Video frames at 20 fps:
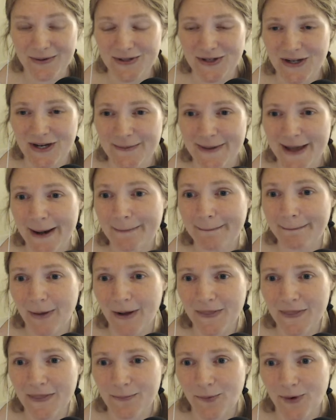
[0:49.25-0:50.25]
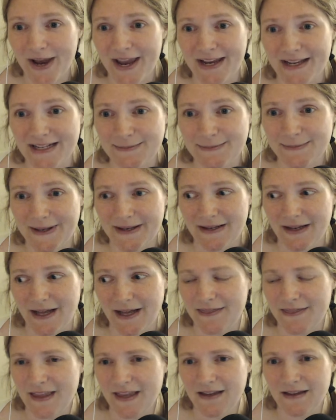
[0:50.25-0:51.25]
We took about a month break. It's been, I
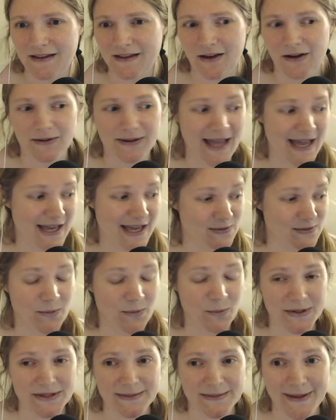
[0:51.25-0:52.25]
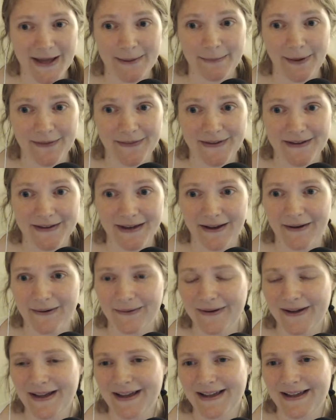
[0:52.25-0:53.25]
think, our last one was about a month ago,